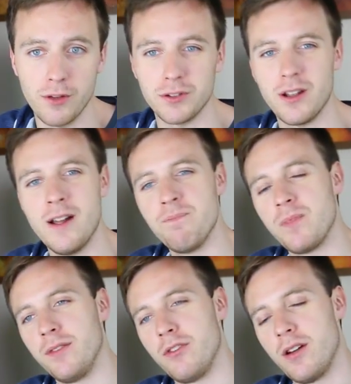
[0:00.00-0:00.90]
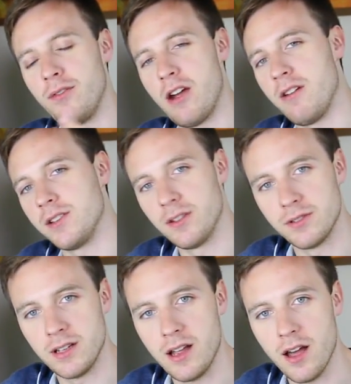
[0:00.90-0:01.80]
There was a various,
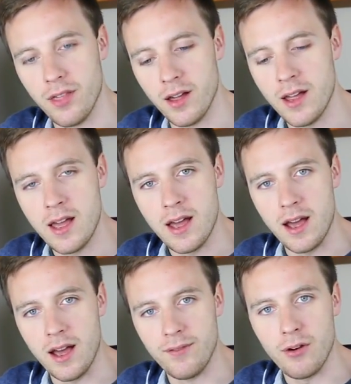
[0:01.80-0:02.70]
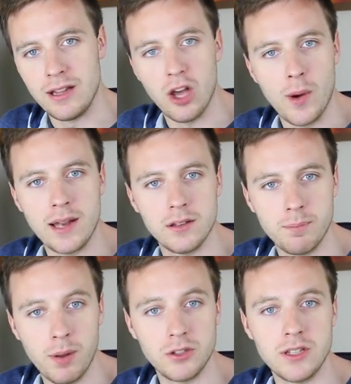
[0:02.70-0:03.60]
obviously, other very
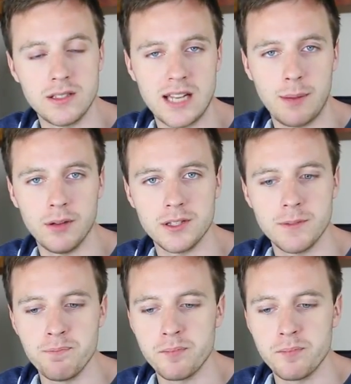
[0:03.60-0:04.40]
low-end budget tablets.